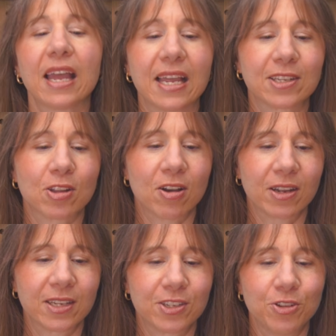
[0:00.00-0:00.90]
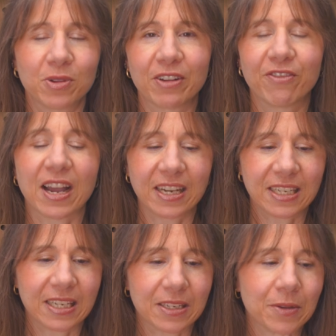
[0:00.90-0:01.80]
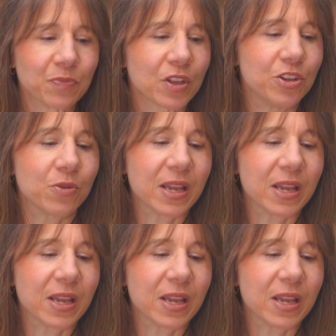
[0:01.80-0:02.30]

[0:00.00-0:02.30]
as long as you can find it. You